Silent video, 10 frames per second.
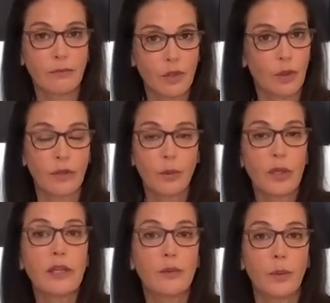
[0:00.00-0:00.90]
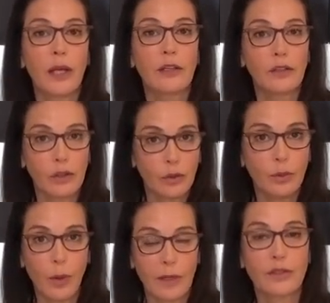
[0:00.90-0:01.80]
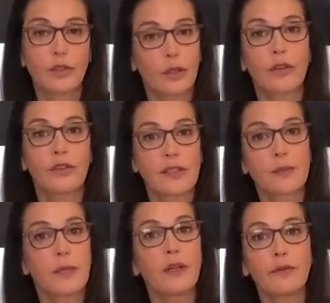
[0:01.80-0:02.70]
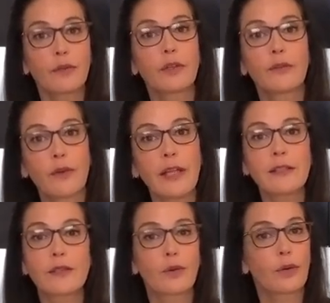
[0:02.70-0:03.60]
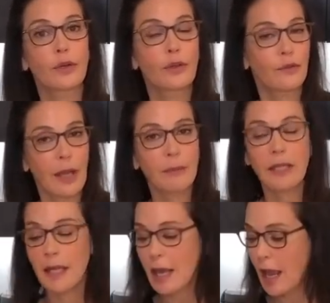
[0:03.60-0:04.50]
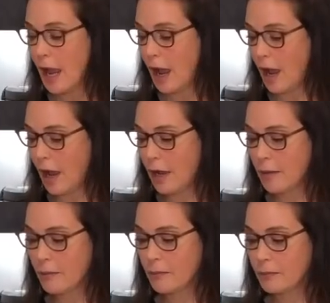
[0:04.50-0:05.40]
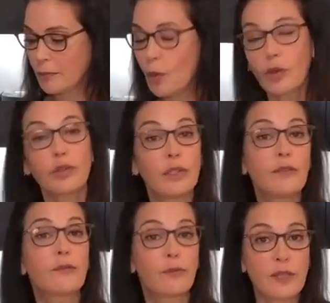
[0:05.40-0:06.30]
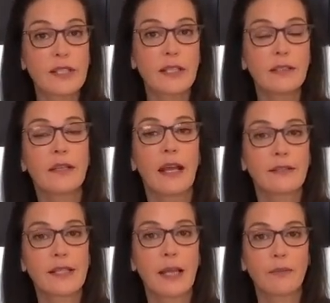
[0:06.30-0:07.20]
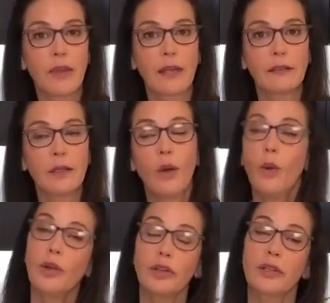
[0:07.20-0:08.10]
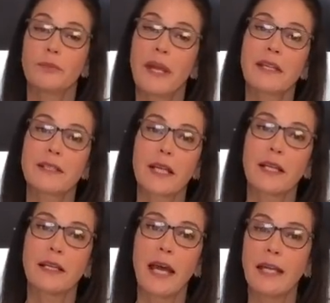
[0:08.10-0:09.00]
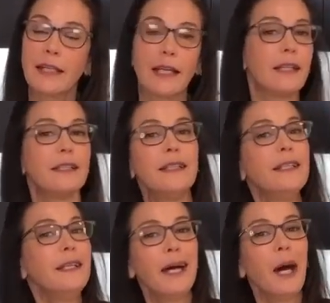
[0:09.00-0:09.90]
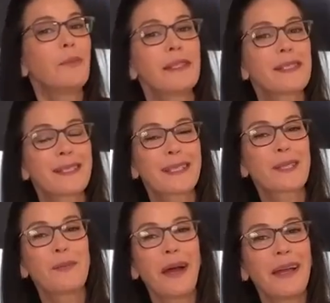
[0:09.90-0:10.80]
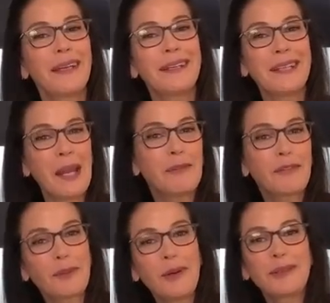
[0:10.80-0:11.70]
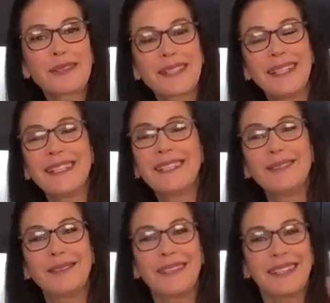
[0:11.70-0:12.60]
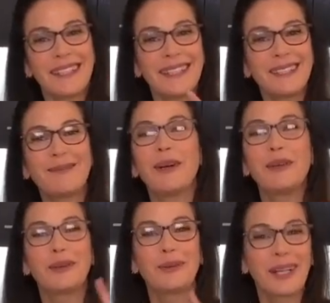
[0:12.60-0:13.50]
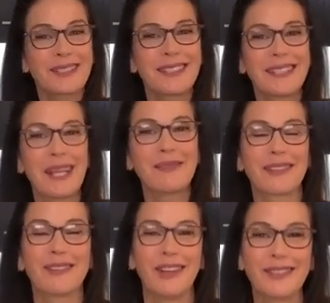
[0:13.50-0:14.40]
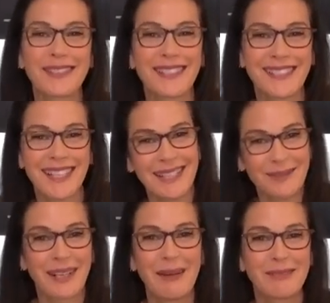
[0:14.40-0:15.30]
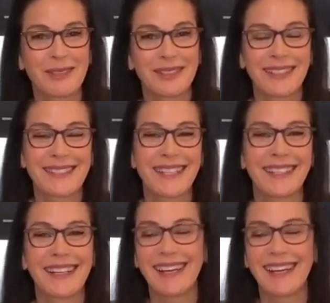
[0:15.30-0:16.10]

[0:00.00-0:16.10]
during the week when you want to cook this meal for your friends or your family. Or you could even freeze it, and same thing. Or you could make it Sunday night, and I'm gonna stick to my Game of Thrones thing. You could eat it while you're watching Game of Thrones, because that's what I'm doing on Sunday